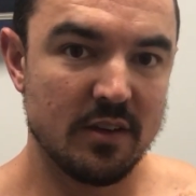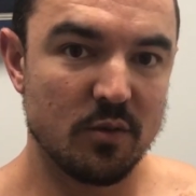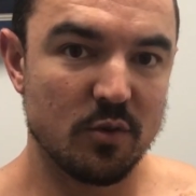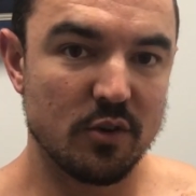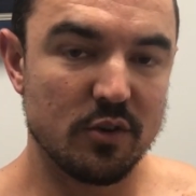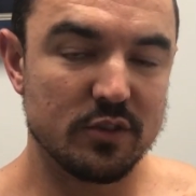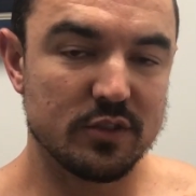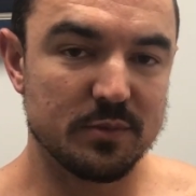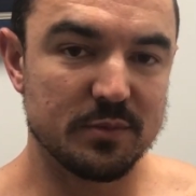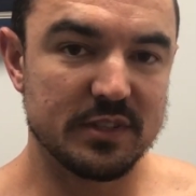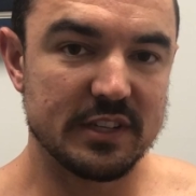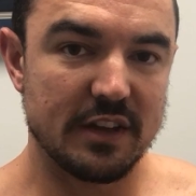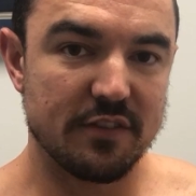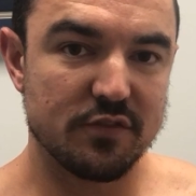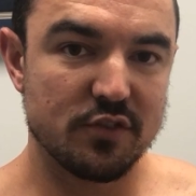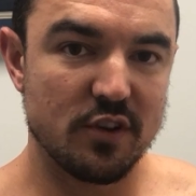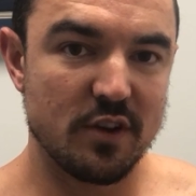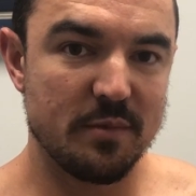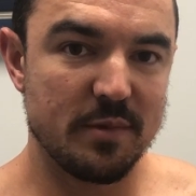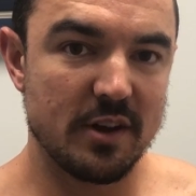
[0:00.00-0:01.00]
We're gonna do some
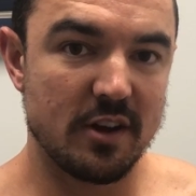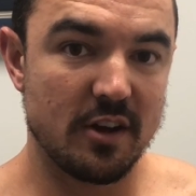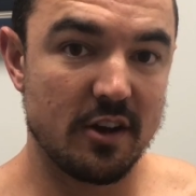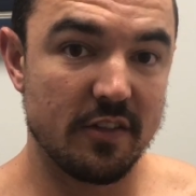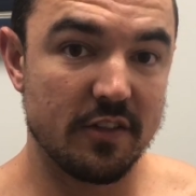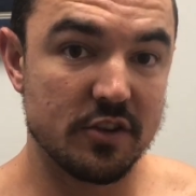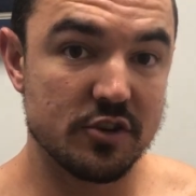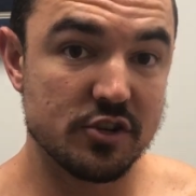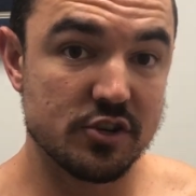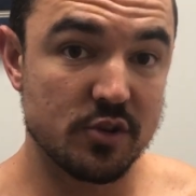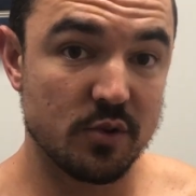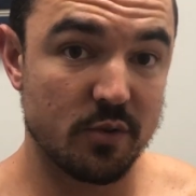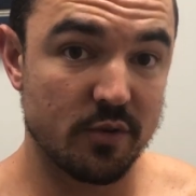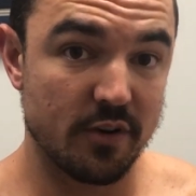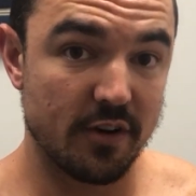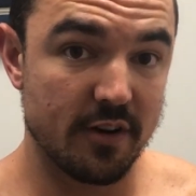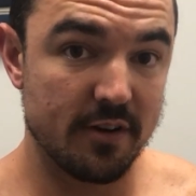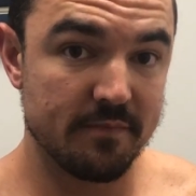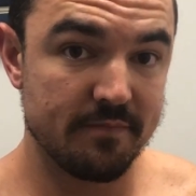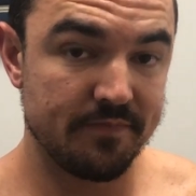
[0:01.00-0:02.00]
self-treatment on the
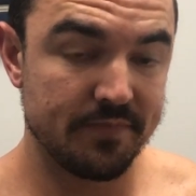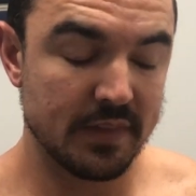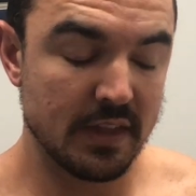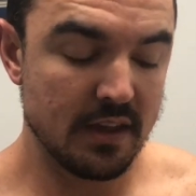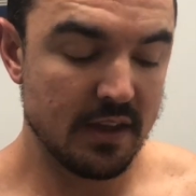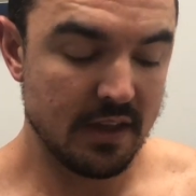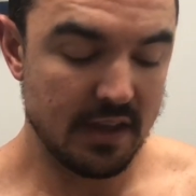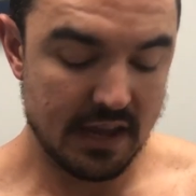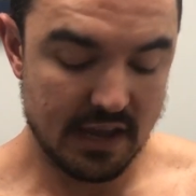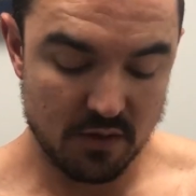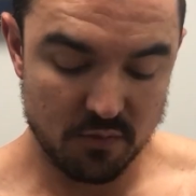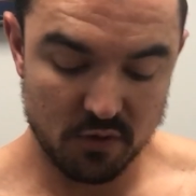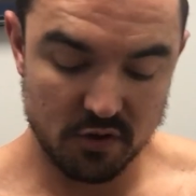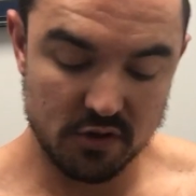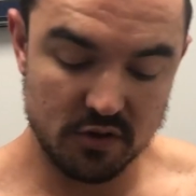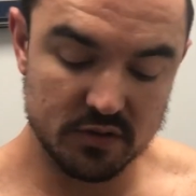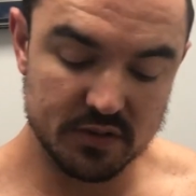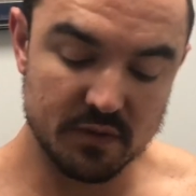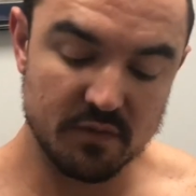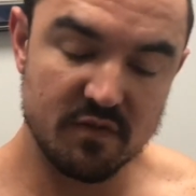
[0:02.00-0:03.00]
shoulder, and we're
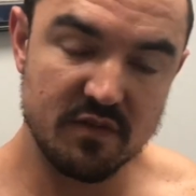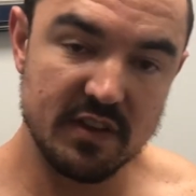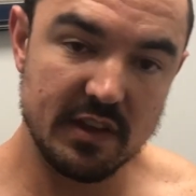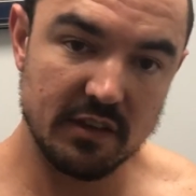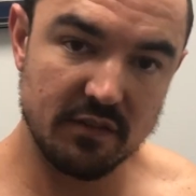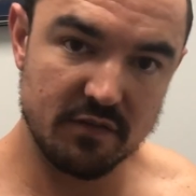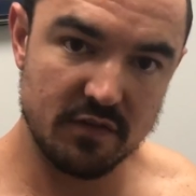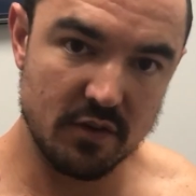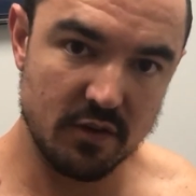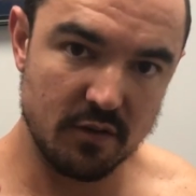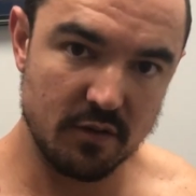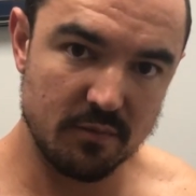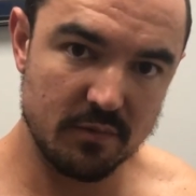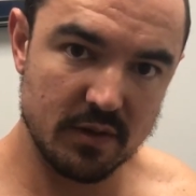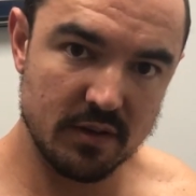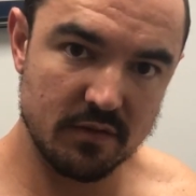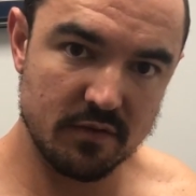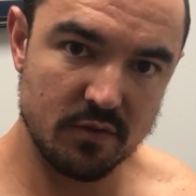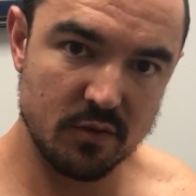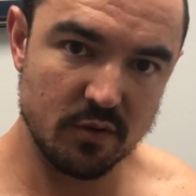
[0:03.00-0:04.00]
gonna use some field
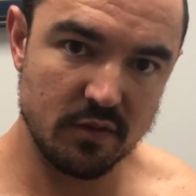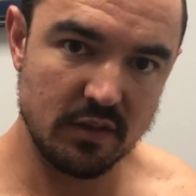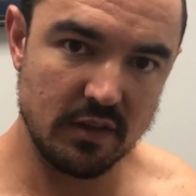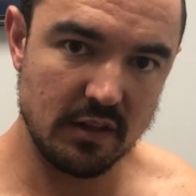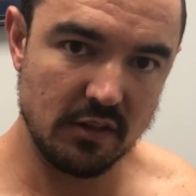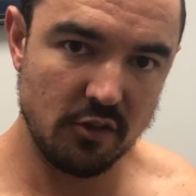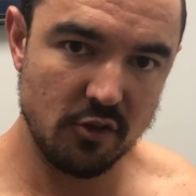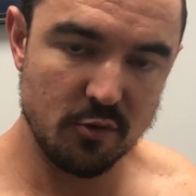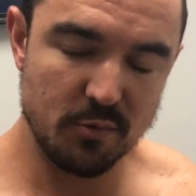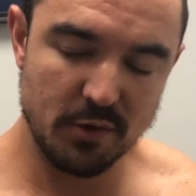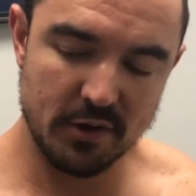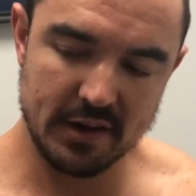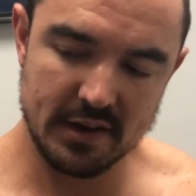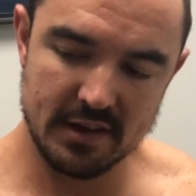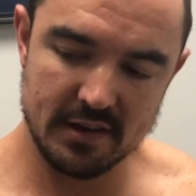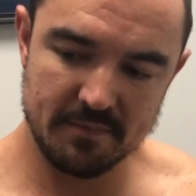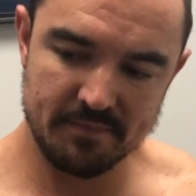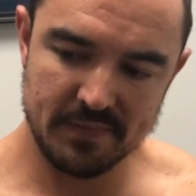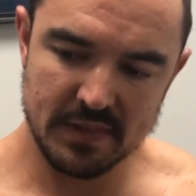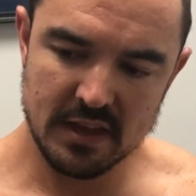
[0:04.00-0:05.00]
foam for the
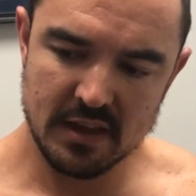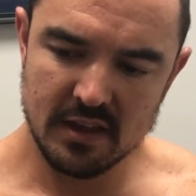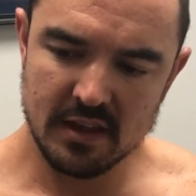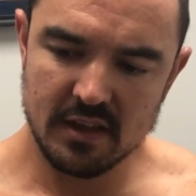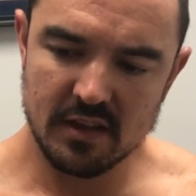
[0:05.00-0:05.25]
lubricant.